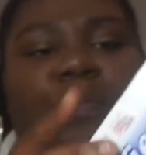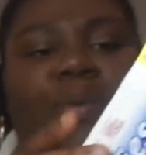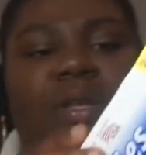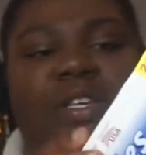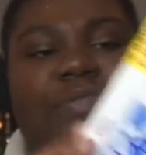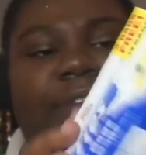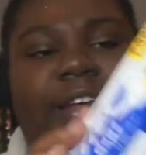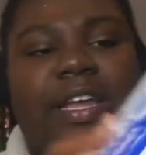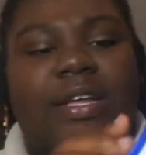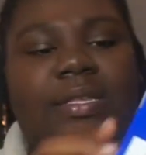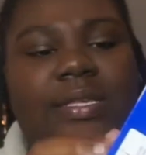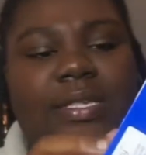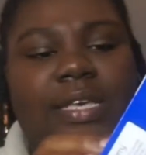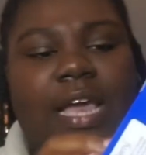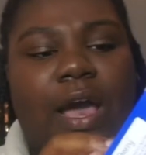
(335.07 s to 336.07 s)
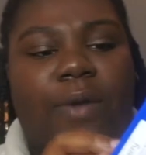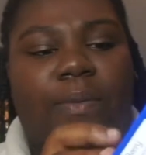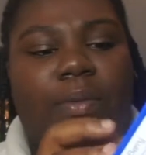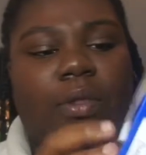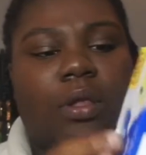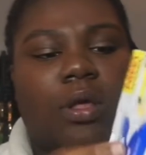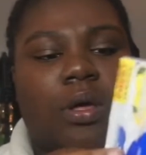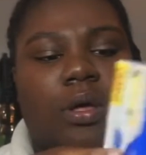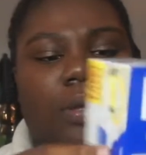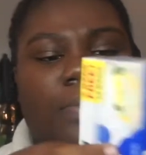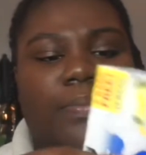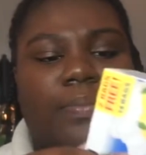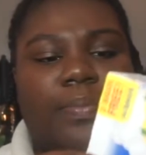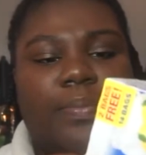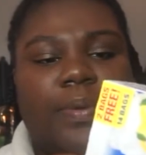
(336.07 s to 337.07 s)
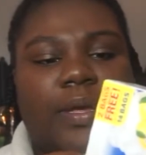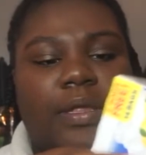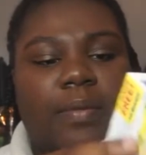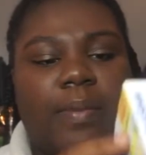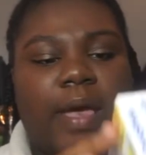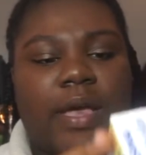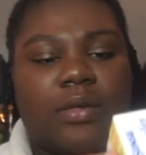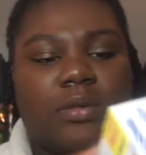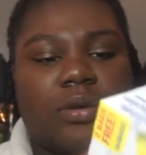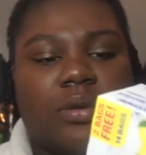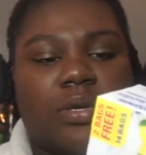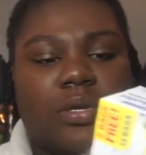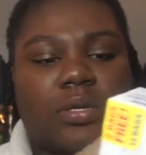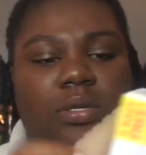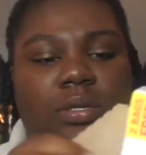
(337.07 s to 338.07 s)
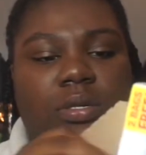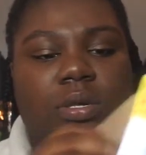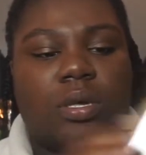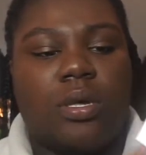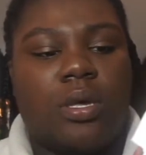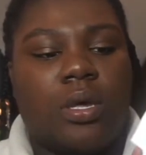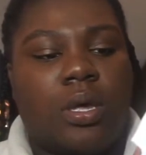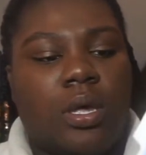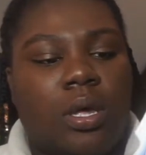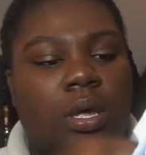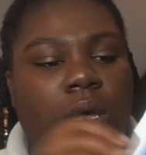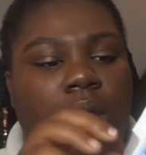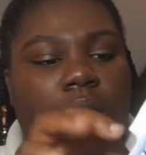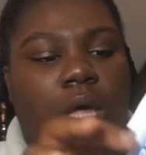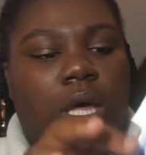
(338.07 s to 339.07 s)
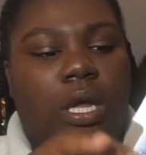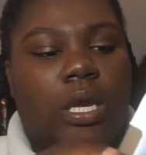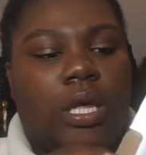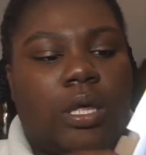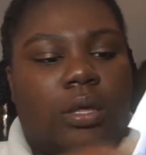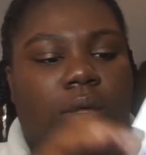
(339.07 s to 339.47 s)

this right now to see how big the bags are. Honey,